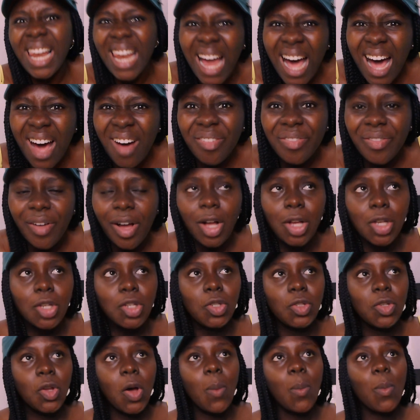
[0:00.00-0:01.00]
laugh,
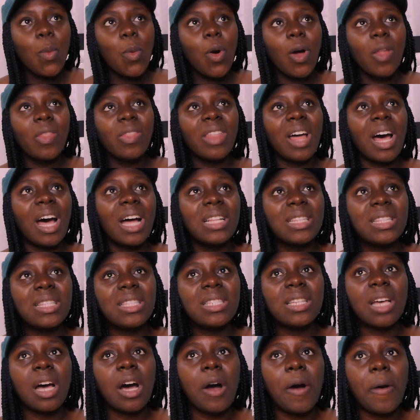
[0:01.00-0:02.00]
someone that
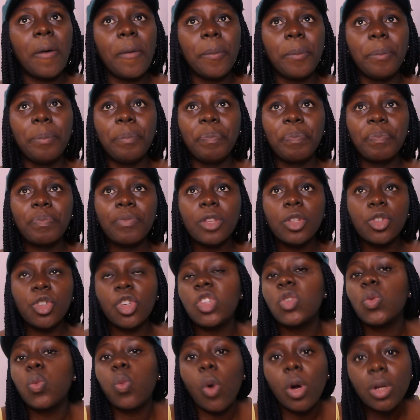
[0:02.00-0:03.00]

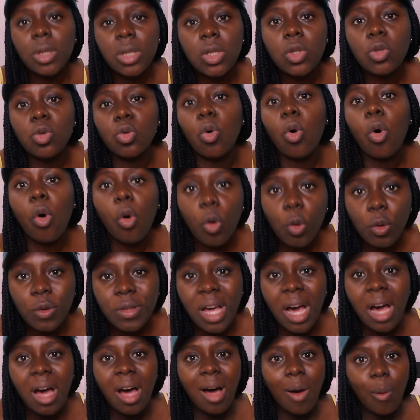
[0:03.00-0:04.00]
just wants to hold
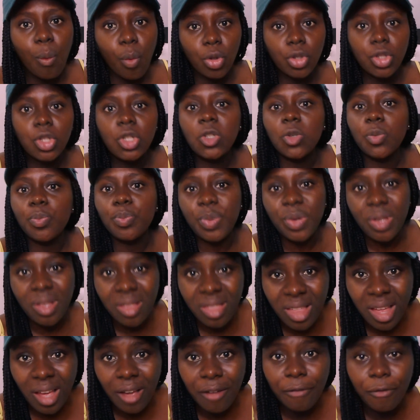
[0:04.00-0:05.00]
her, wants to be
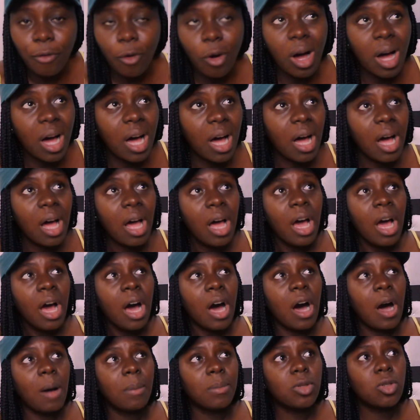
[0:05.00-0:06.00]
there for her,
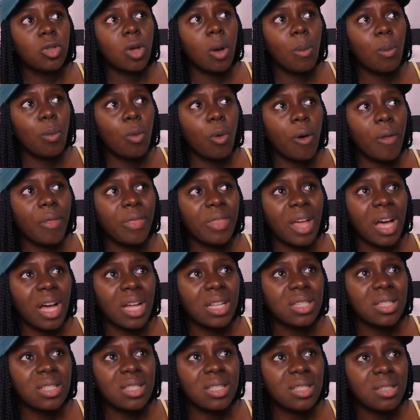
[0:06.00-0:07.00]
someone
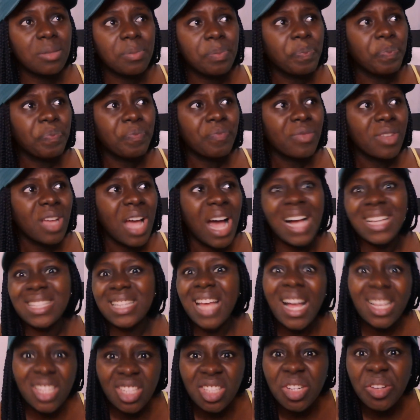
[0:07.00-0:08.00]
that has
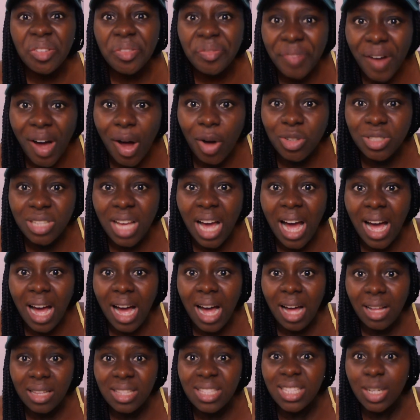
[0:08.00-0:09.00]
actually found
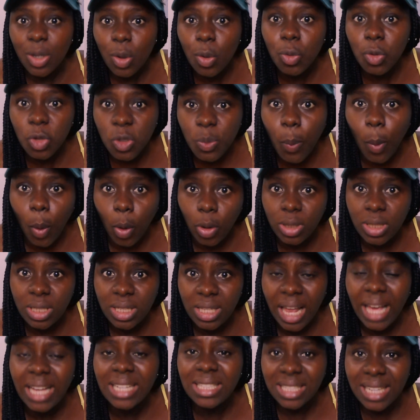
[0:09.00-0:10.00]
her tickle spot.
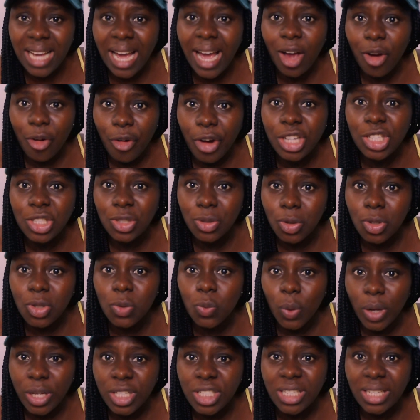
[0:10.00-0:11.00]
Like, the guy already knows
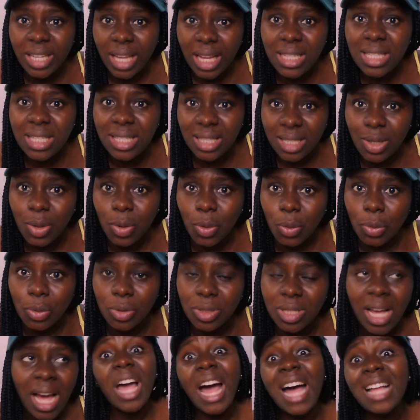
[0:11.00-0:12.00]
where she gets tickled,
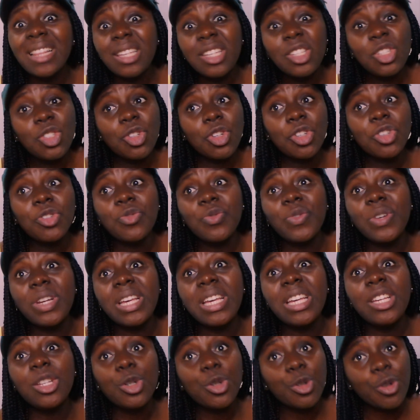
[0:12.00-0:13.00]
and it's just
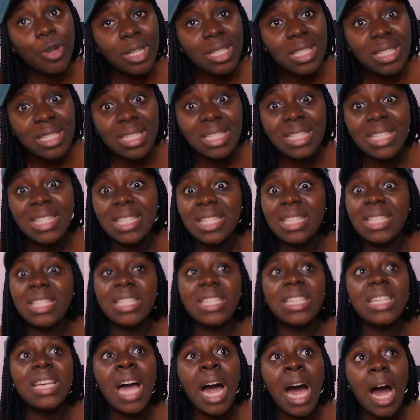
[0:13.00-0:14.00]
really interesting to
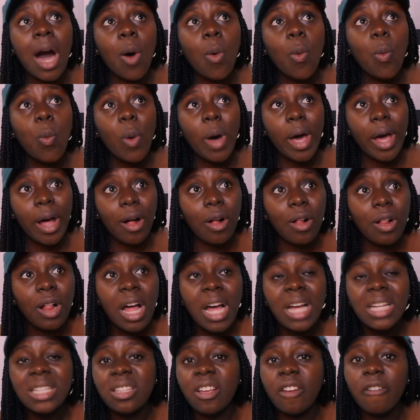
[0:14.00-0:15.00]
see how well
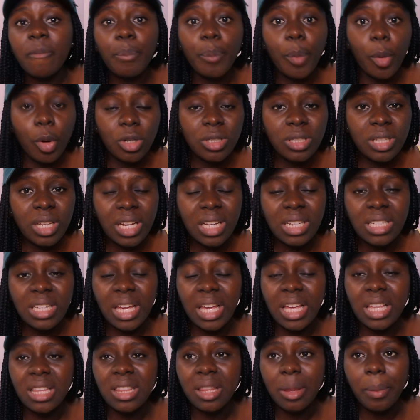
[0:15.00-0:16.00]
they've bonded
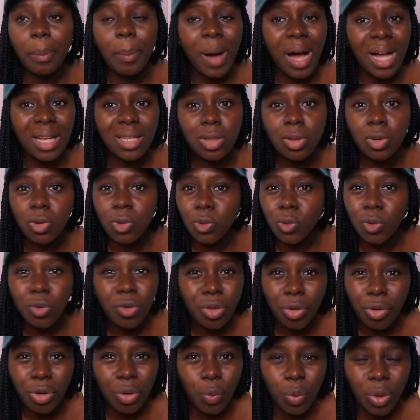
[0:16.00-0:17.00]
in the past
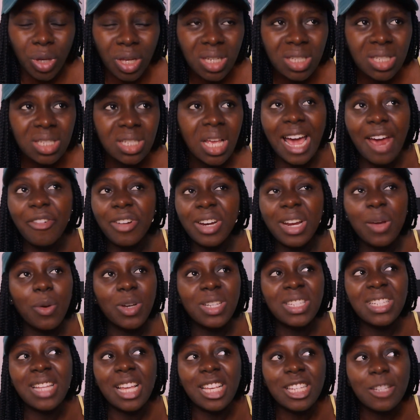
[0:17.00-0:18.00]
2-3 weeks. I really
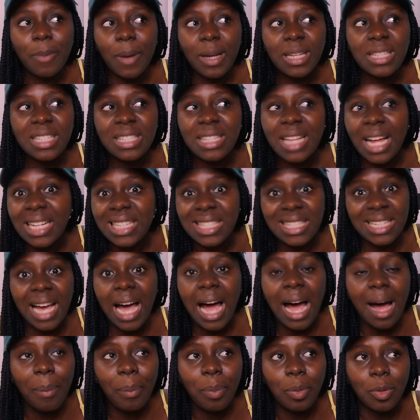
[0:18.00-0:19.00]
wasn't expecting that to
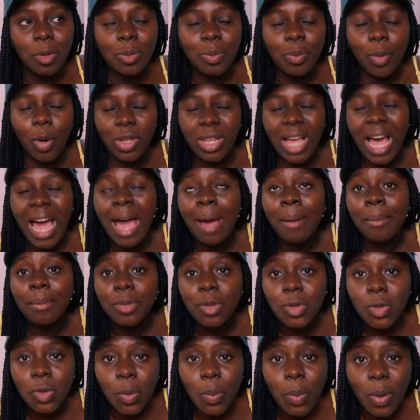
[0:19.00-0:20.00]
happen, but I'm
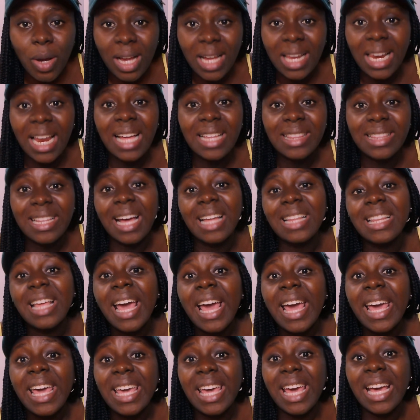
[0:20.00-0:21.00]
super glad that
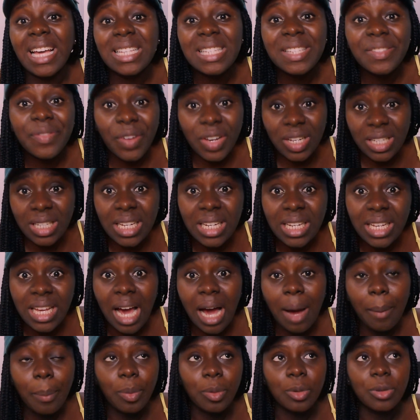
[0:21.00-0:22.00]
it has finally
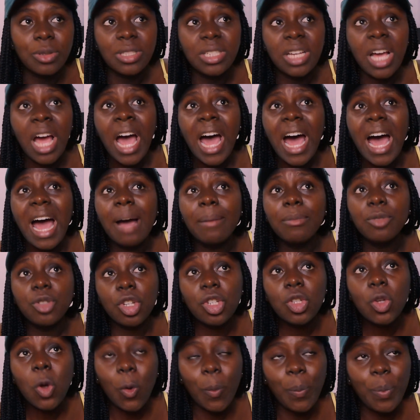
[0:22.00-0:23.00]
happened. I'm
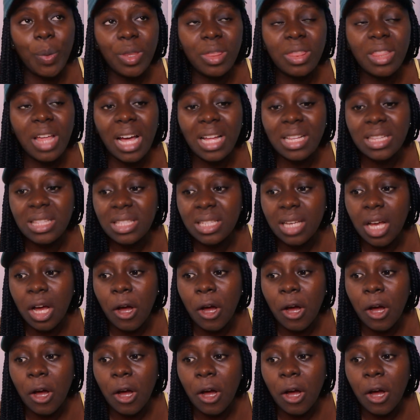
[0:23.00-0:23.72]
just hoping that